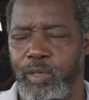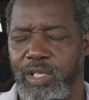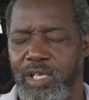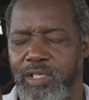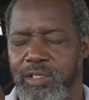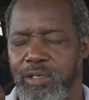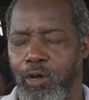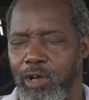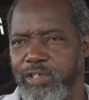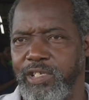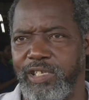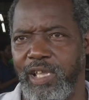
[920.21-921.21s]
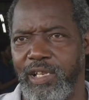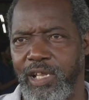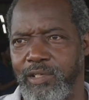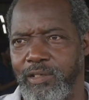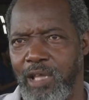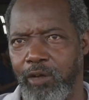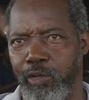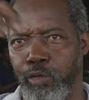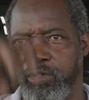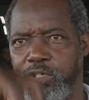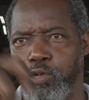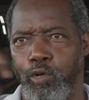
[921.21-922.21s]
We teach oxyacetylene, how to
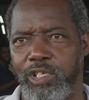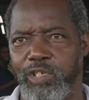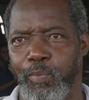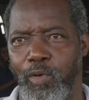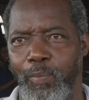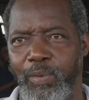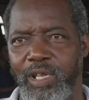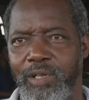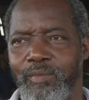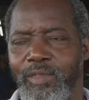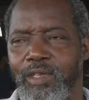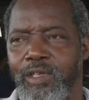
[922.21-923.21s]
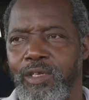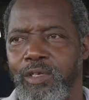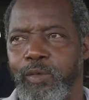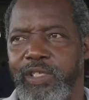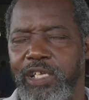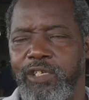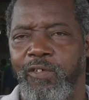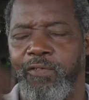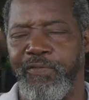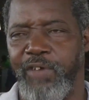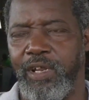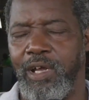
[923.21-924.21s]
use a torch properly. We teach
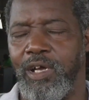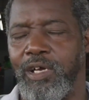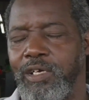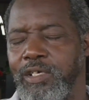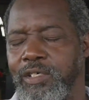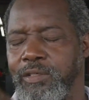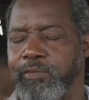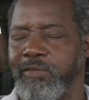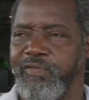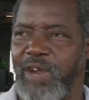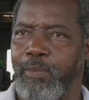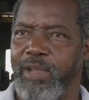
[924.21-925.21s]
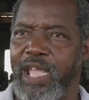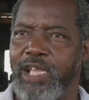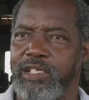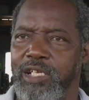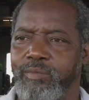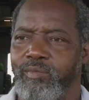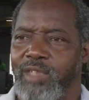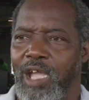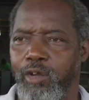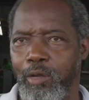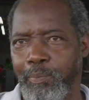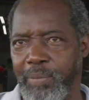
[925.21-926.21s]
fabrication,
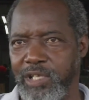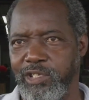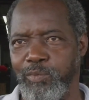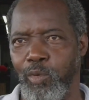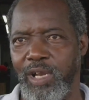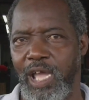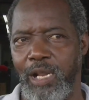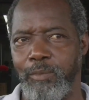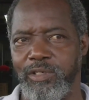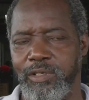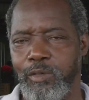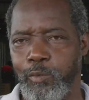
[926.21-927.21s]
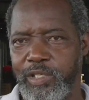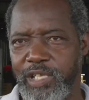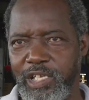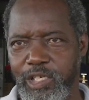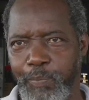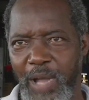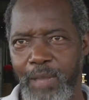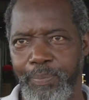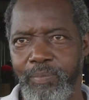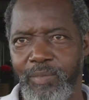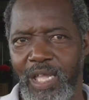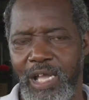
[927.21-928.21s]
how to build small items. We teach
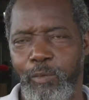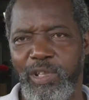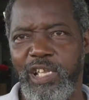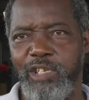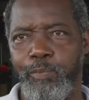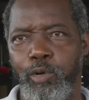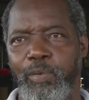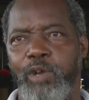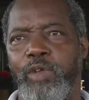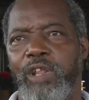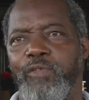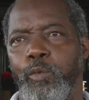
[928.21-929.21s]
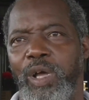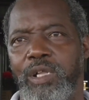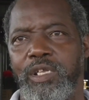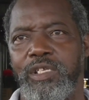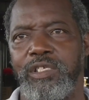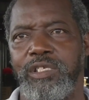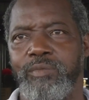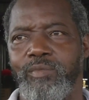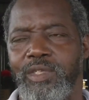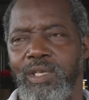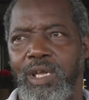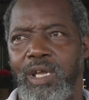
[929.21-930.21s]
pipe, and we teach blueprint reading for welders.
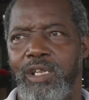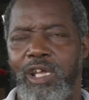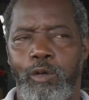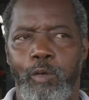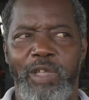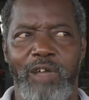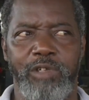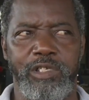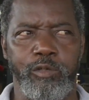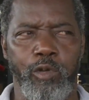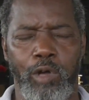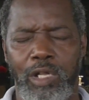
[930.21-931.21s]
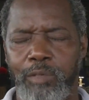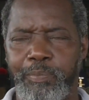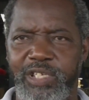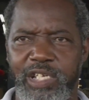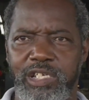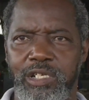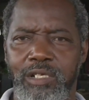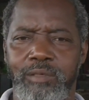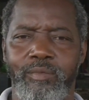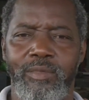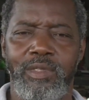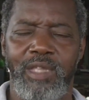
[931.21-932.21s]
And the other one we have is called positional.
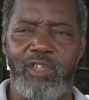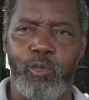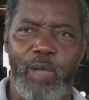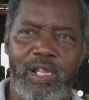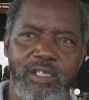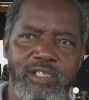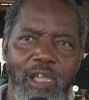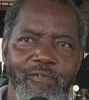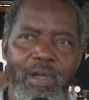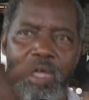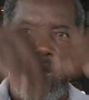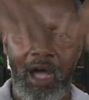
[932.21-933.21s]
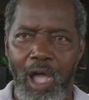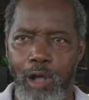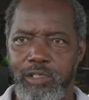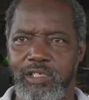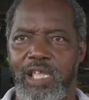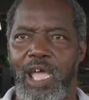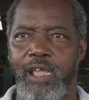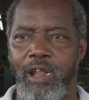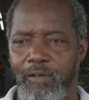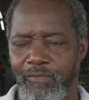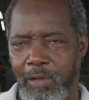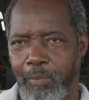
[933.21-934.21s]
That's welding stuff outside
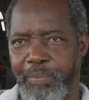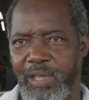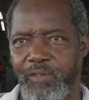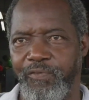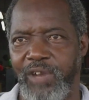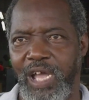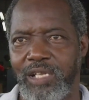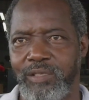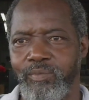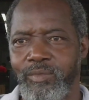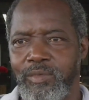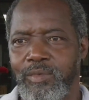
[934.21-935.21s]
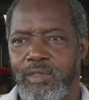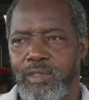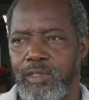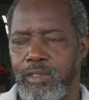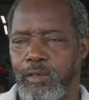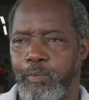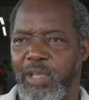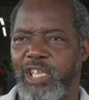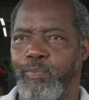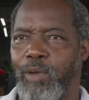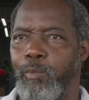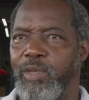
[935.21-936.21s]
of being flat.
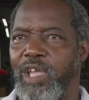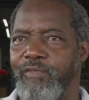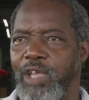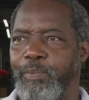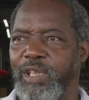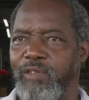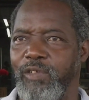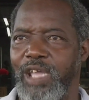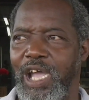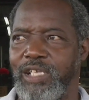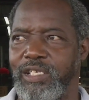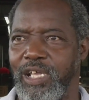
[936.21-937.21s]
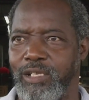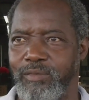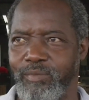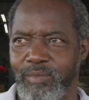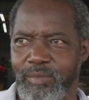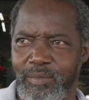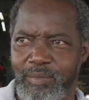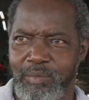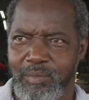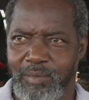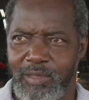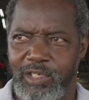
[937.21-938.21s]
Biggest problem we have here at BTVI is that
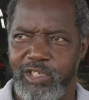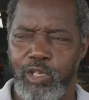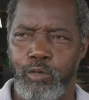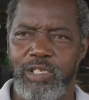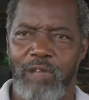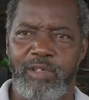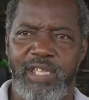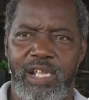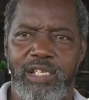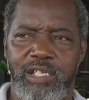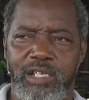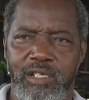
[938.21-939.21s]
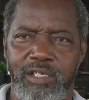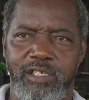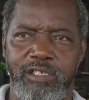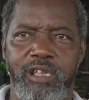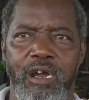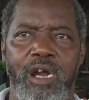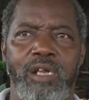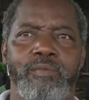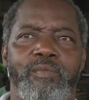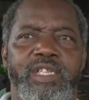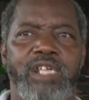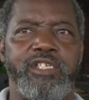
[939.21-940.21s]
students have a tendency to start,
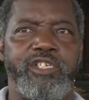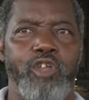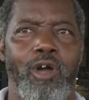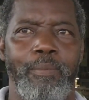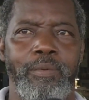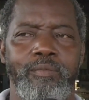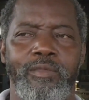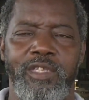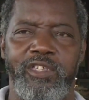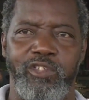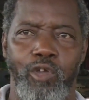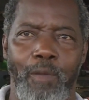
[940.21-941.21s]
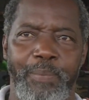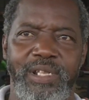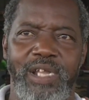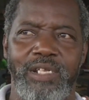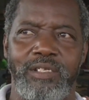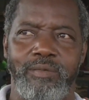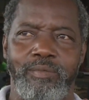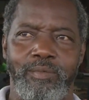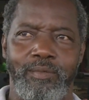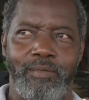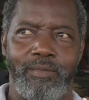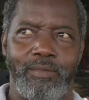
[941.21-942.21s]
then stop. Stopping that
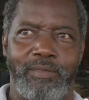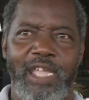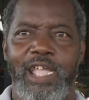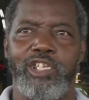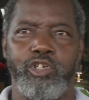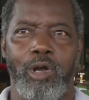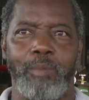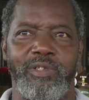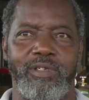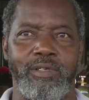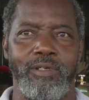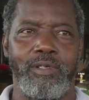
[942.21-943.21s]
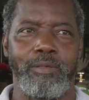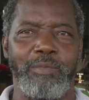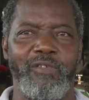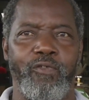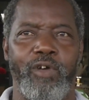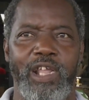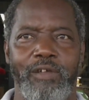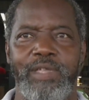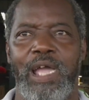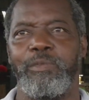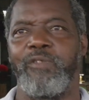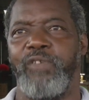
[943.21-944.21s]
they get jobs before they
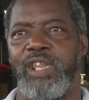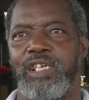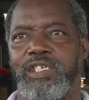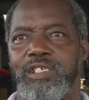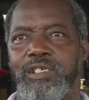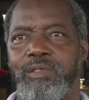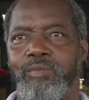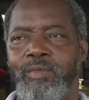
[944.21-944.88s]
have time to finish.